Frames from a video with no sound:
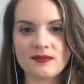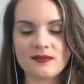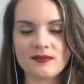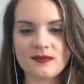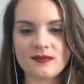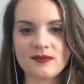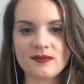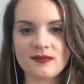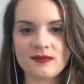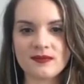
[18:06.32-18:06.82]

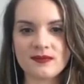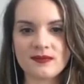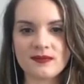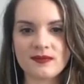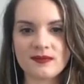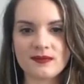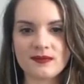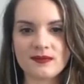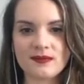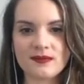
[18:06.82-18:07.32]

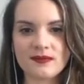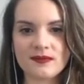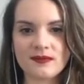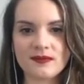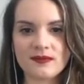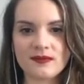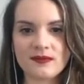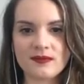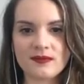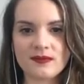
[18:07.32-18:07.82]

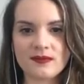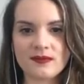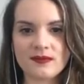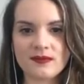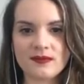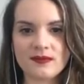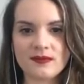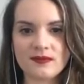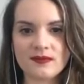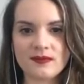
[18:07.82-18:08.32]

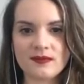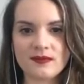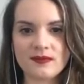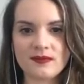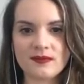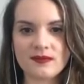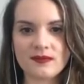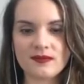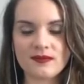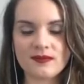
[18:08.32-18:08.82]

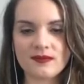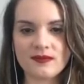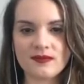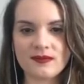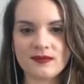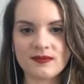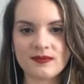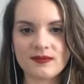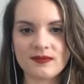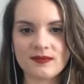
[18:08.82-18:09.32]

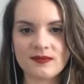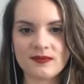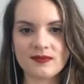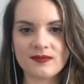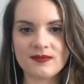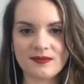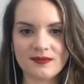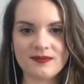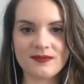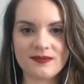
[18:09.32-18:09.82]

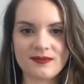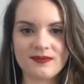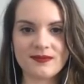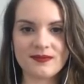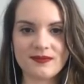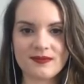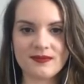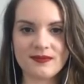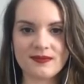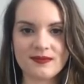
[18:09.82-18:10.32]

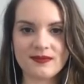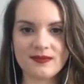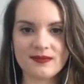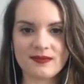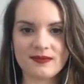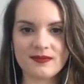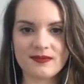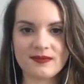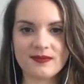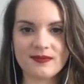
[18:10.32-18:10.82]

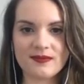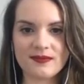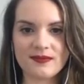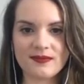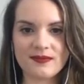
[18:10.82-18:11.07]
(silent)